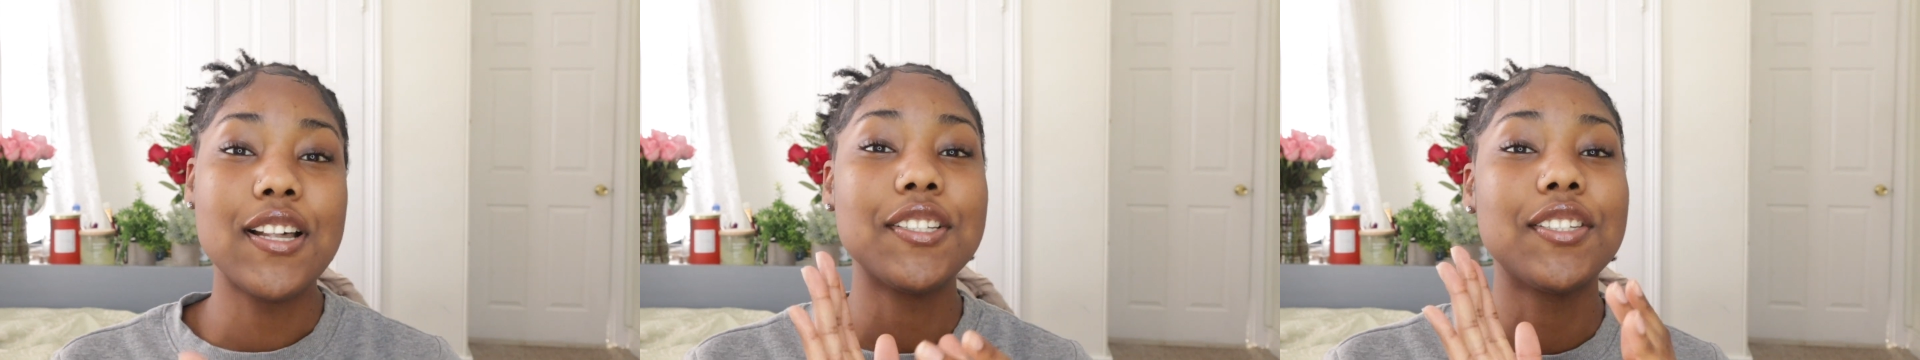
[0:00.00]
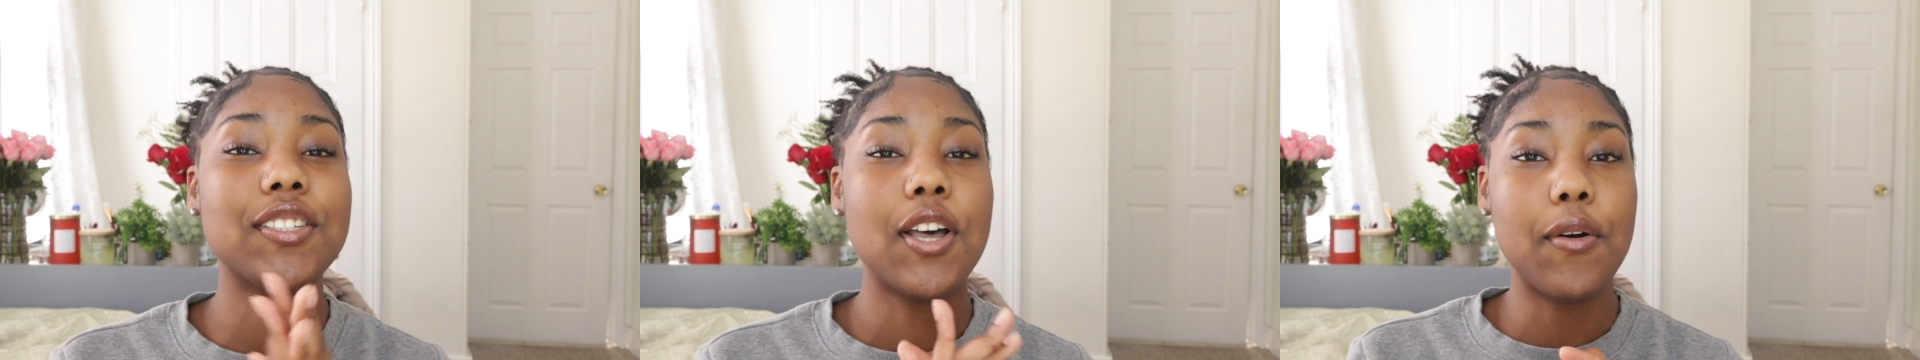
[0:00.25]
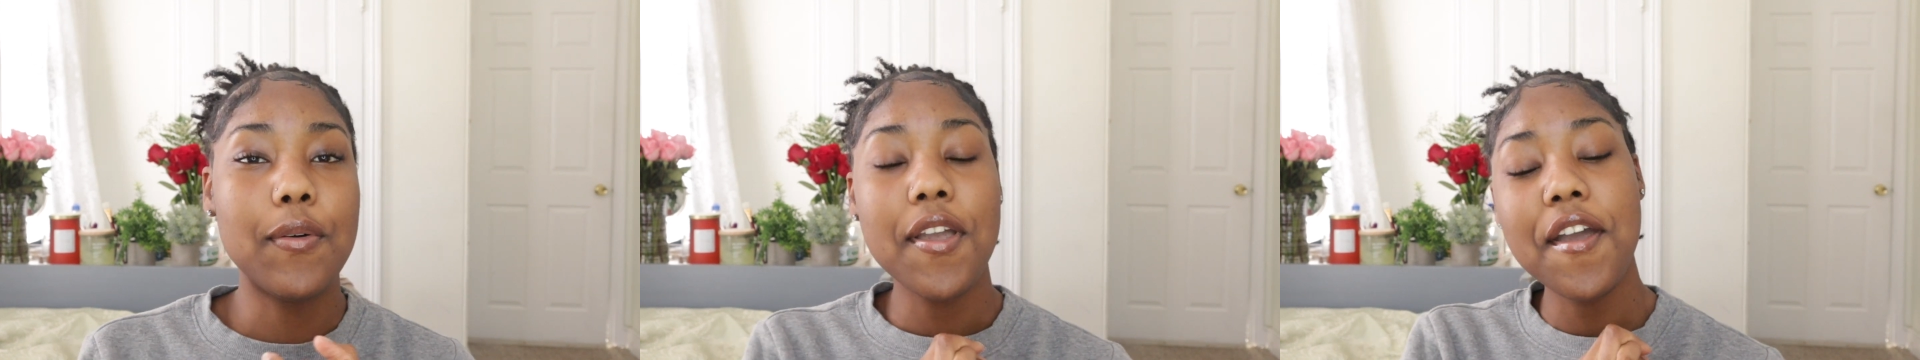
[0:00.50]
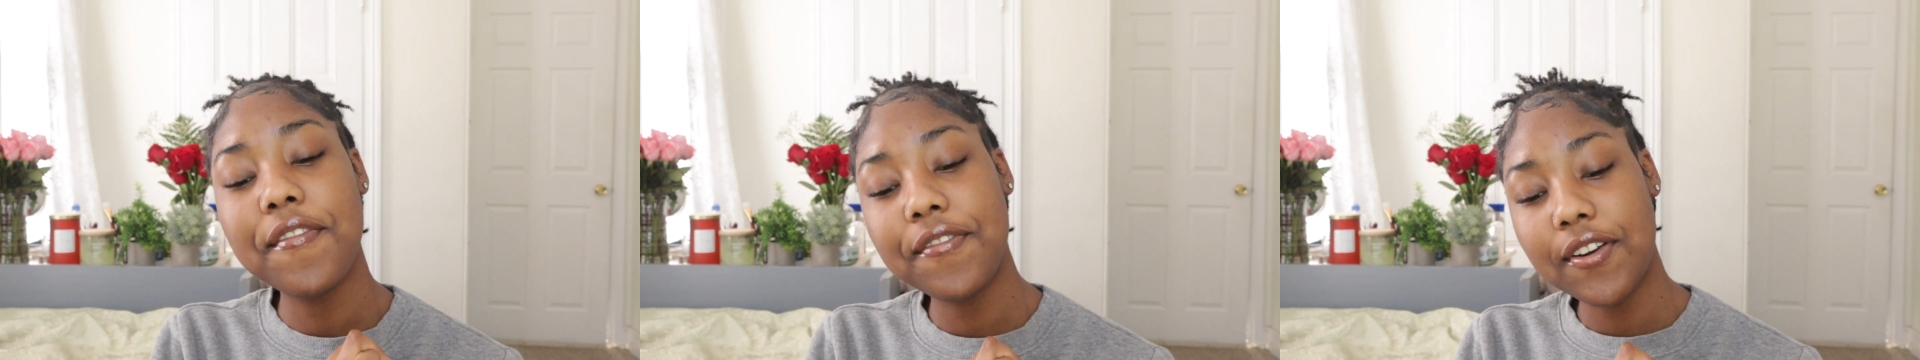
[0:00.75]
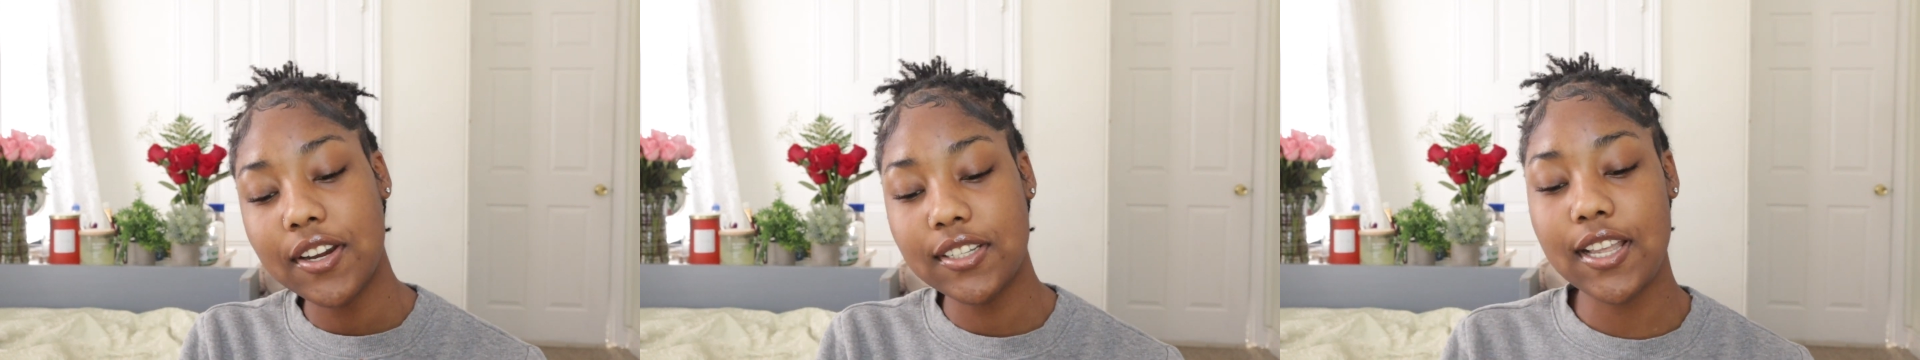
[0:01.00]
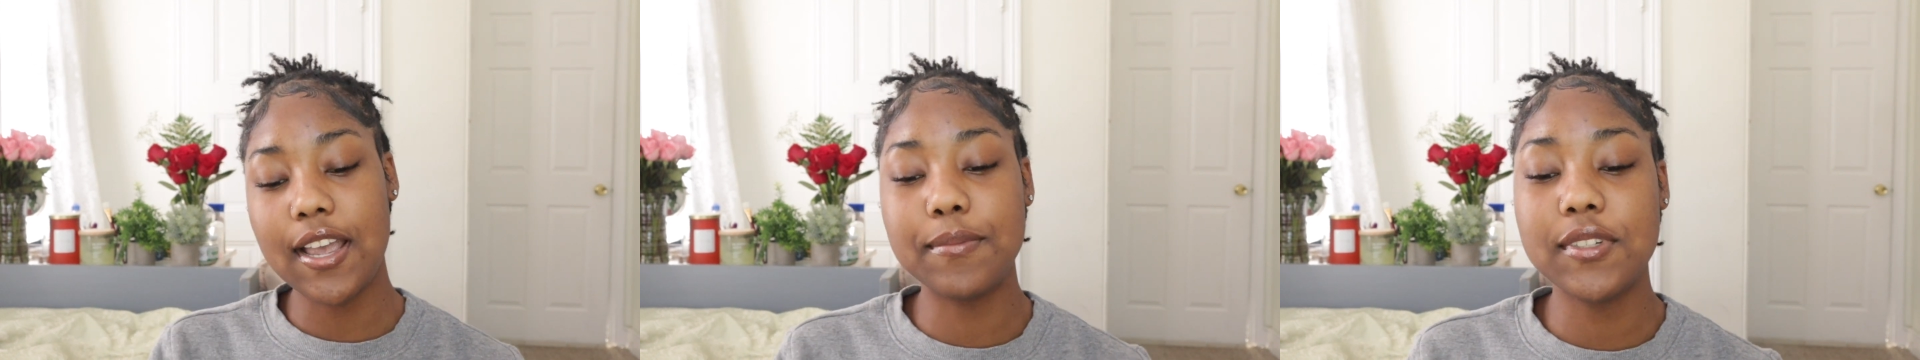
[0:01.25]
So first
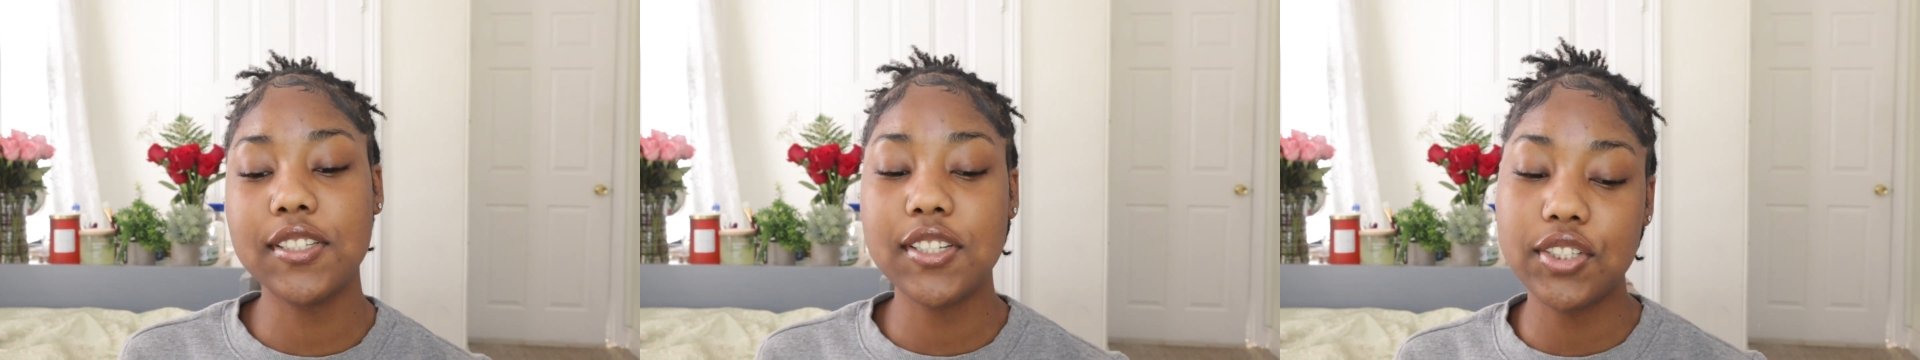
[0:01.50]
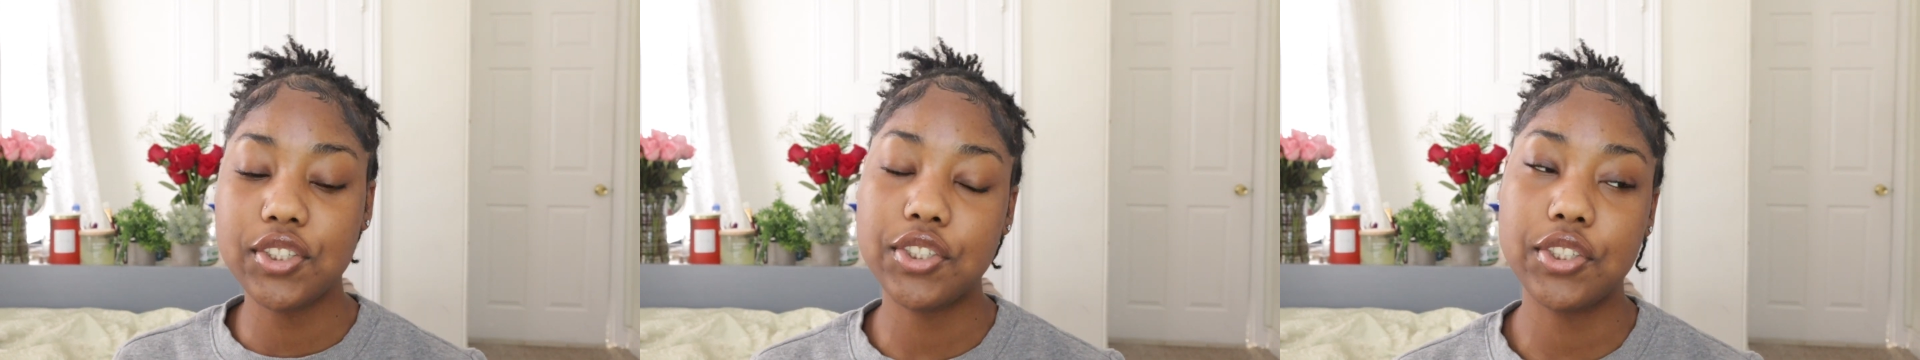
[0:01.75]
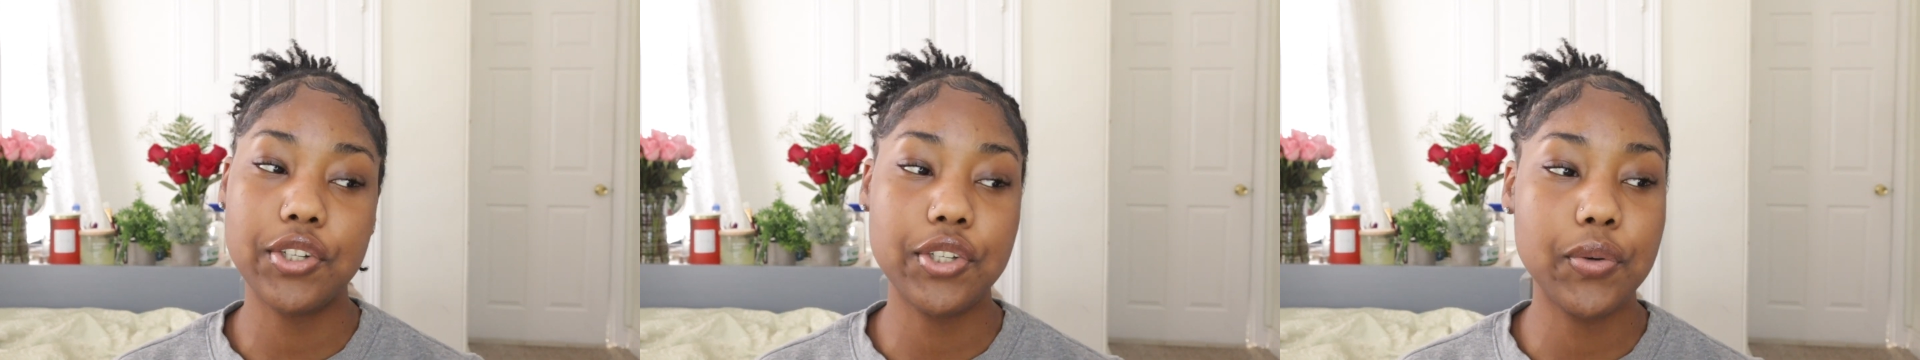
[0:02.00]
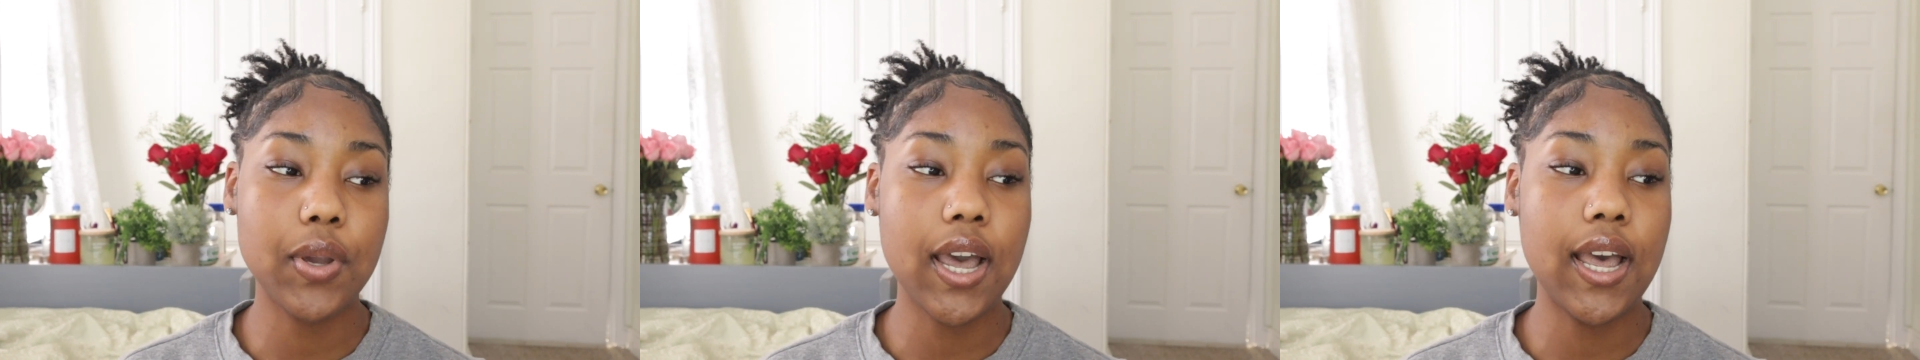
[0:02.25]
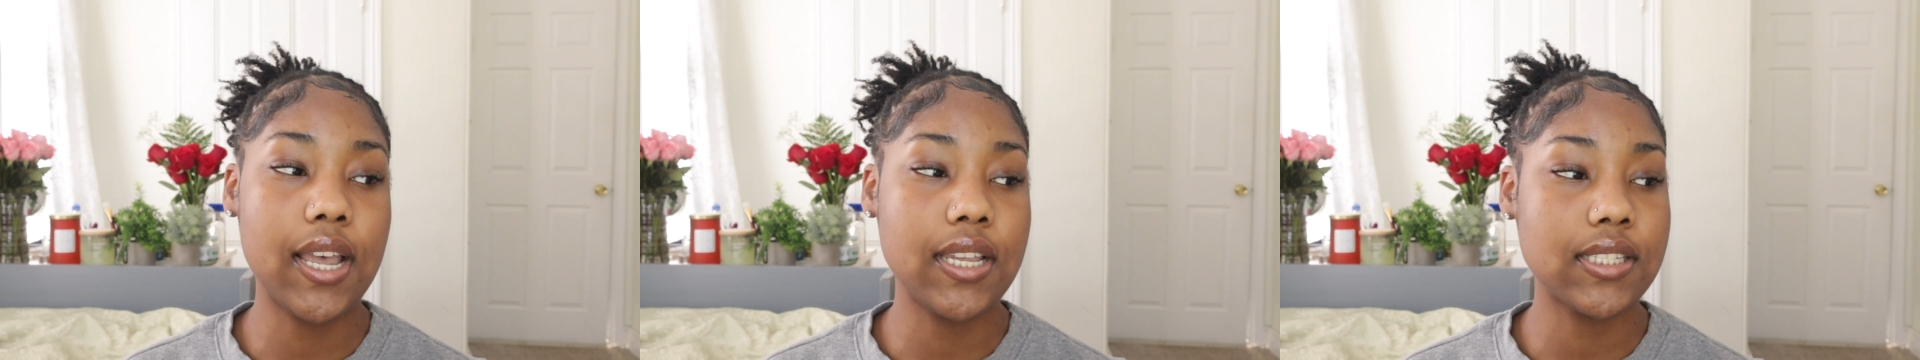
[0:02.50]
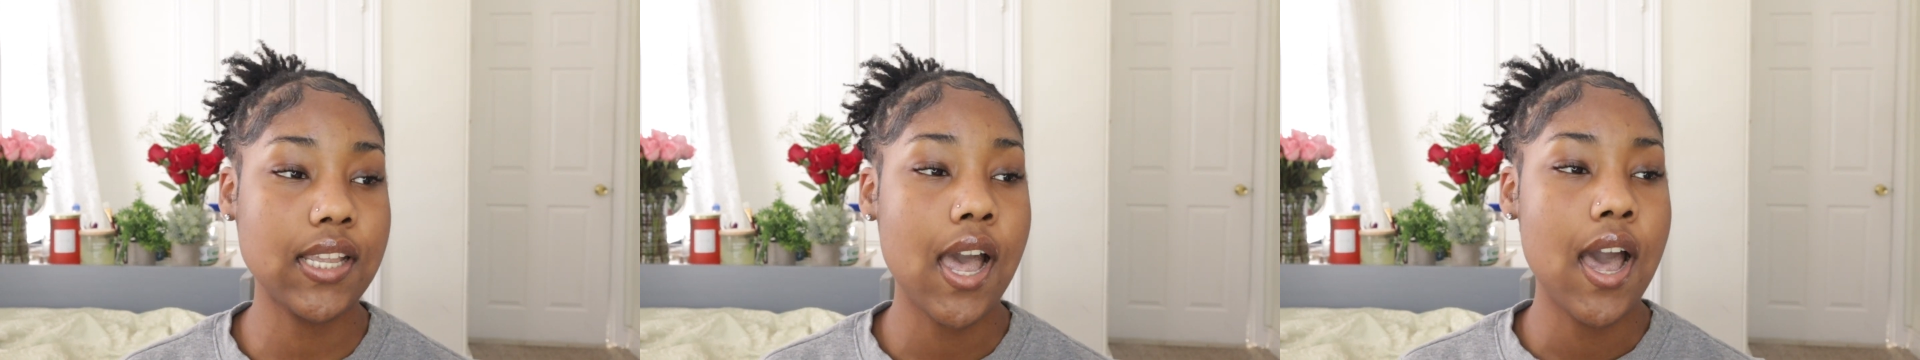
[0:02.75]
I'm just gonna show you guys